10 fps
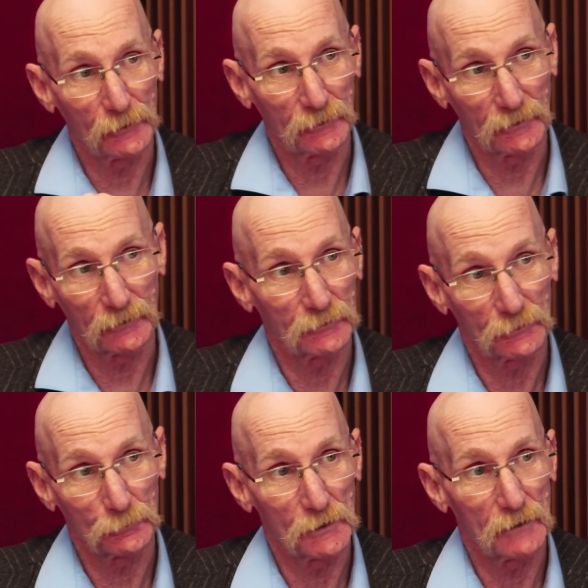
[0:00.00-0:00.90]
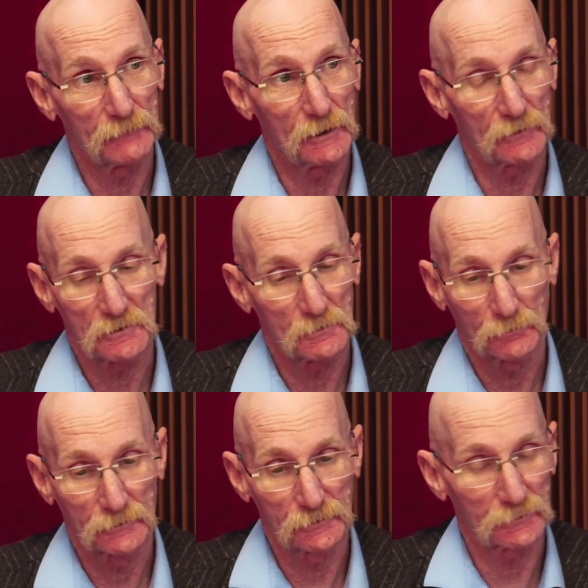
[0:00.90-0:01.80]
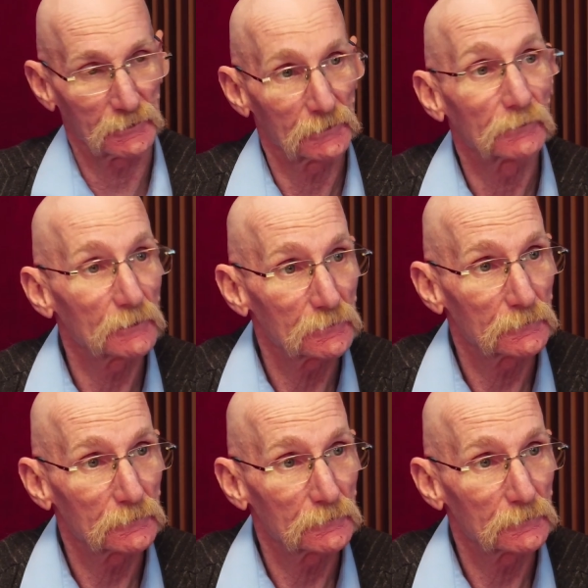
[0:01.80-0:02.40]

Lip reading: and anything you have down here, we're just going to kill it.